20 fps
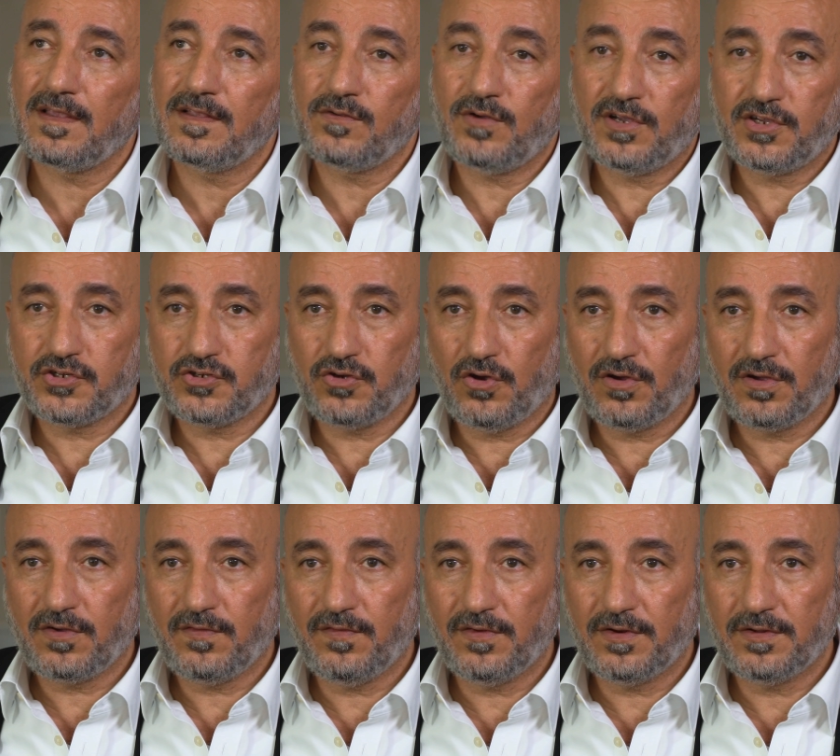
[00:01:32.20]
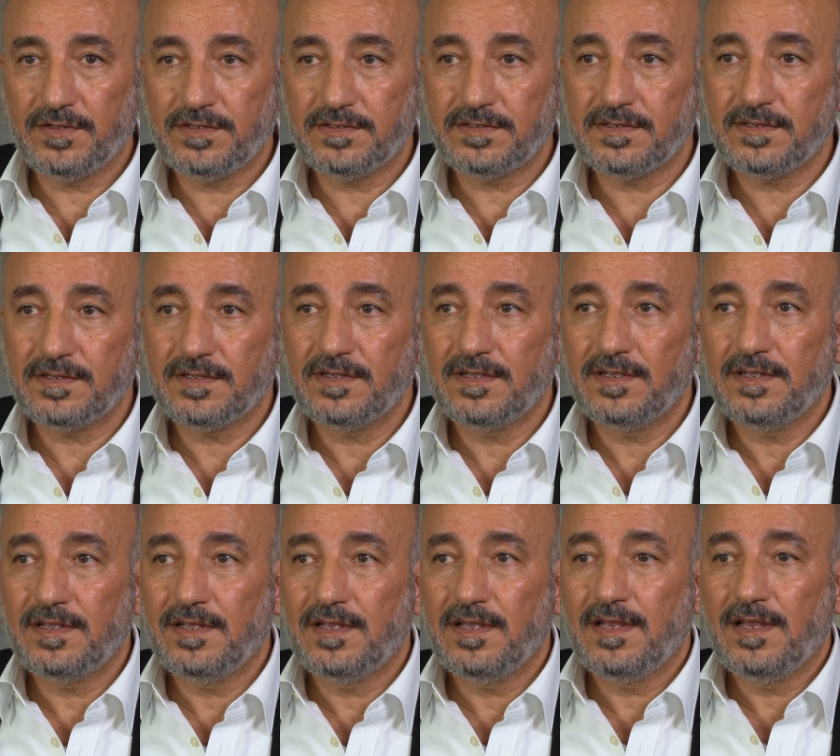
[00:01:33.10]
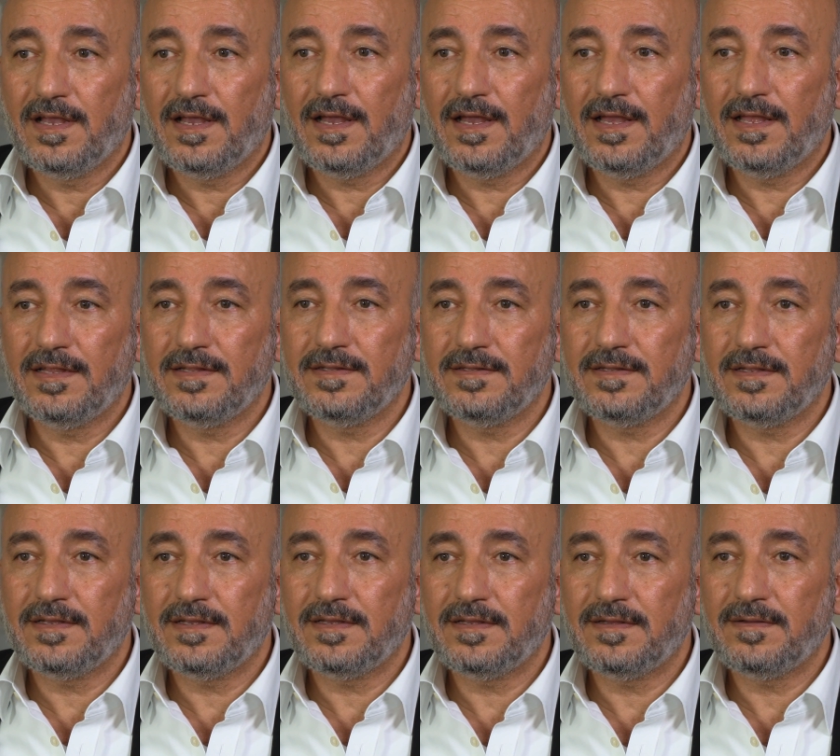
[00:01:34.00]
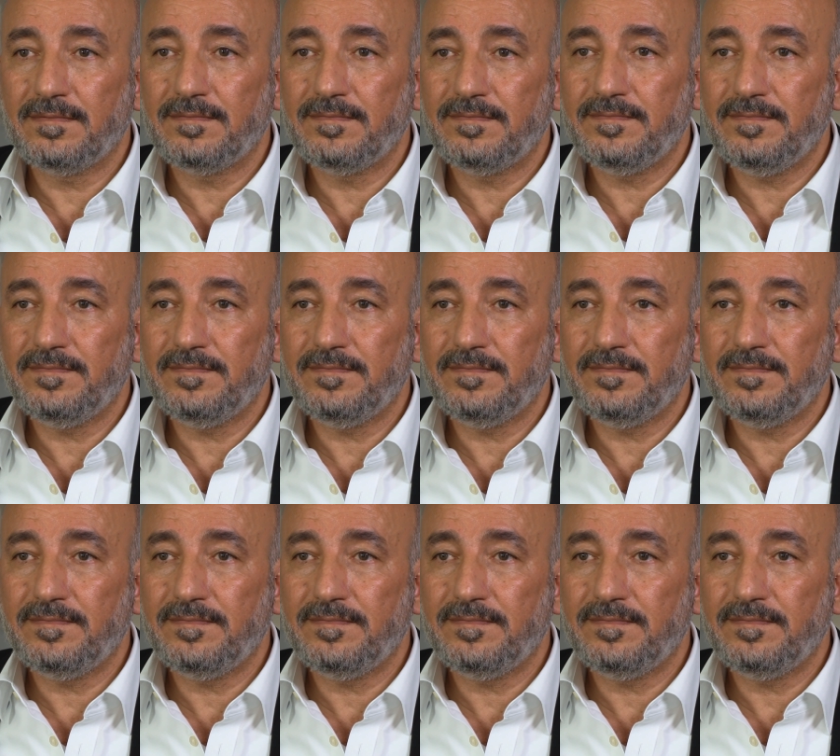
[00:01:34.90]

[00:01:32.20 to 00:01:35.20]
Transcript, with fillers: It was shock for us. And uh,